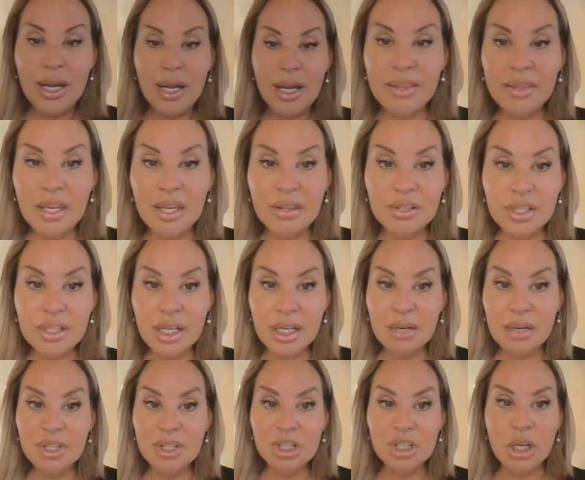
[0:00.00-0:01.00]
And the other
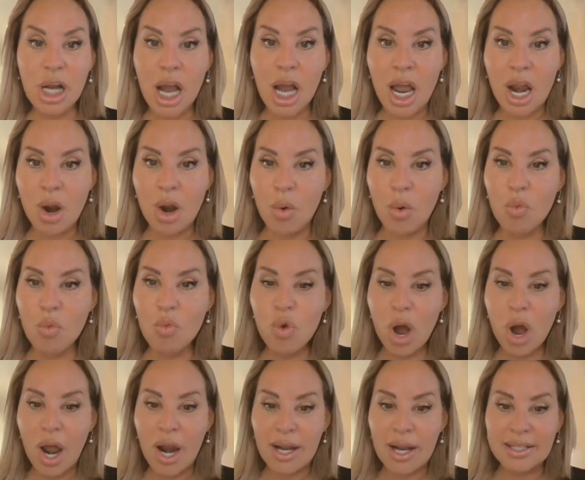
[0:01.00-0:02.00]
side of me, she's, I don't
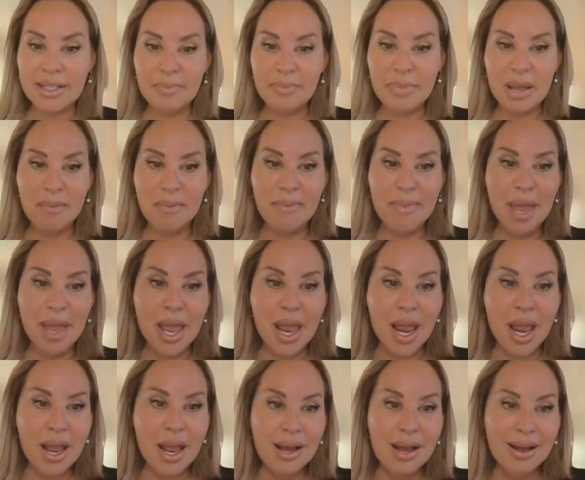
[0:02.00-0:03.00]
want it to be
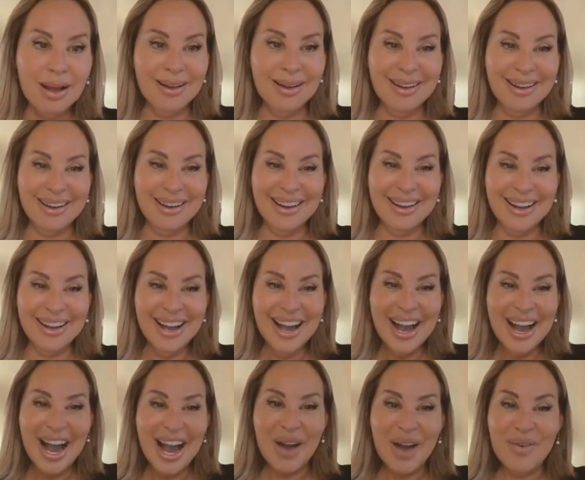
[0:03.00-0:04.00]
me.
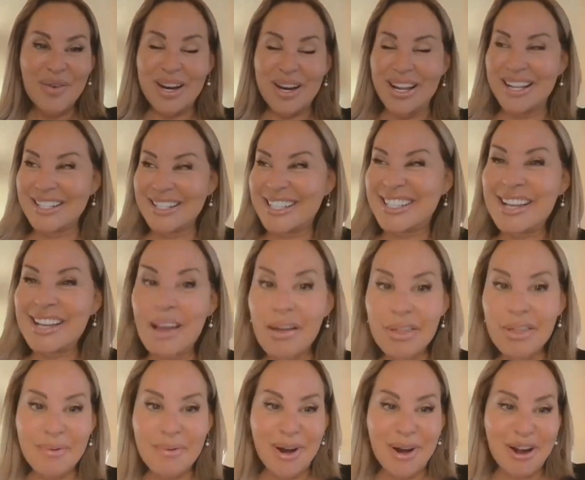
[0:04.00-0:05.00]
I will tell
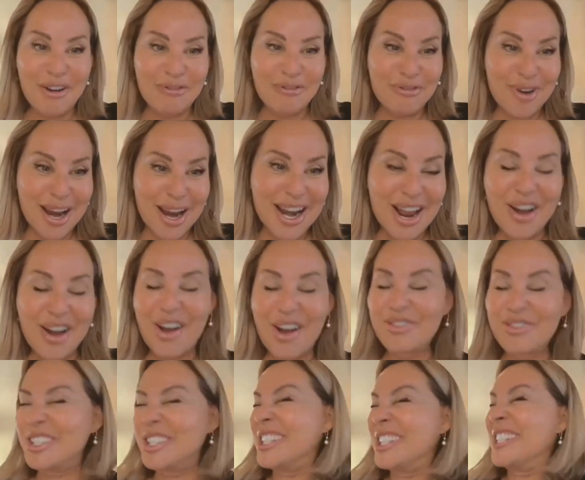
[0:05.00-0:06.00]
them off right now. How
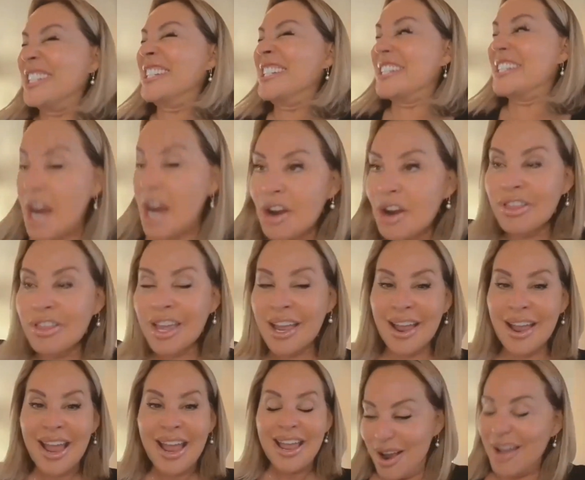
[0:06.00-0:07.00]
dare
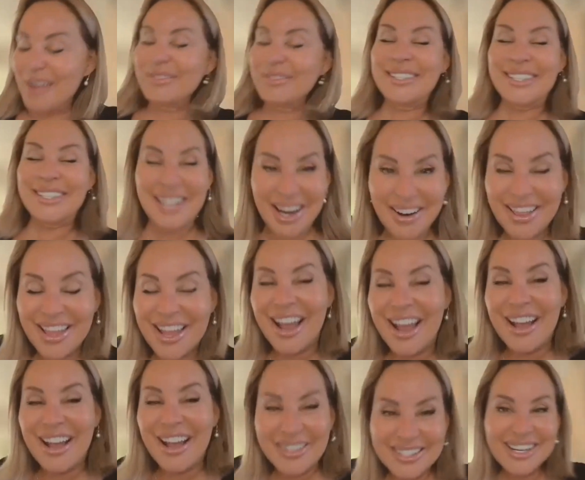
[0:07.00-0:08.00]
they? How
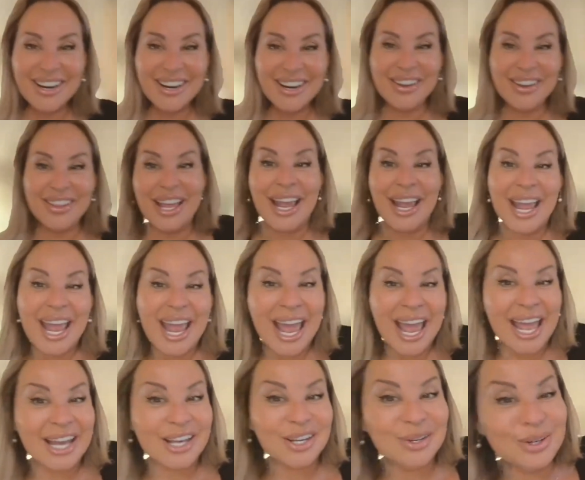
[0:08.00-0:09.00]
dare they?
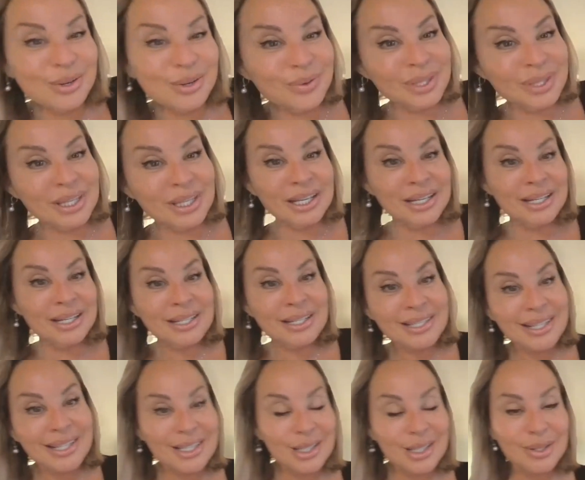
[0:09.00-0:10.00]
And you know what that is?
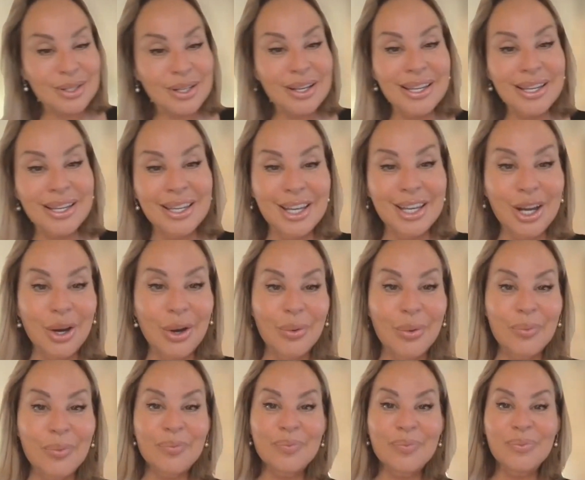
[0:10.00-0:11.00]
That's
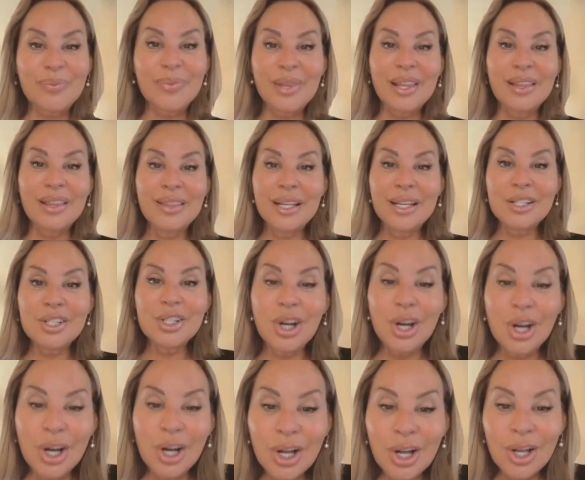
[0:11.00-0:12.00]
ego. That's
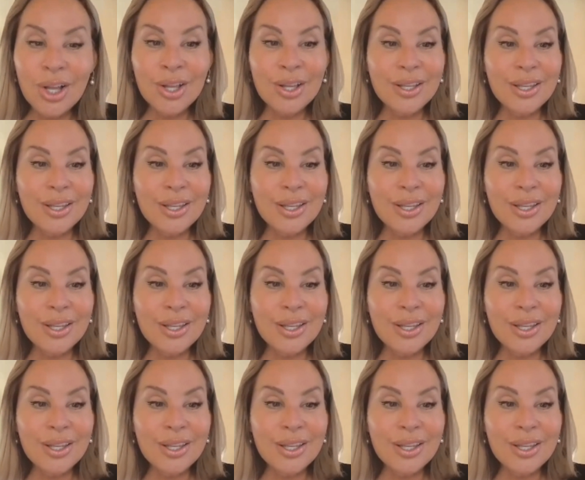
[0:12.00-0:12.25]
all